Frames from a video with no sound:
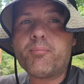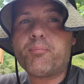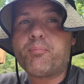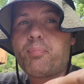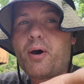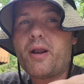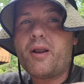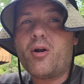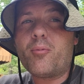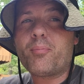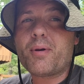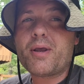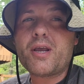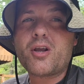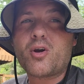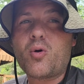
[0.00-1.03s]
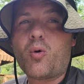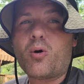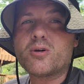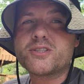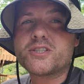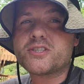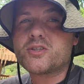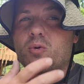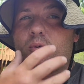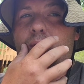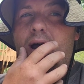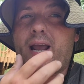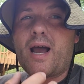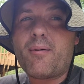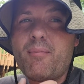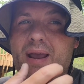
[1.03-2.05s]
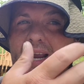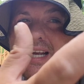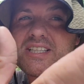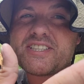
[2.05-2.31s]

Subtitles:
but it'll be gorgeous. The way I make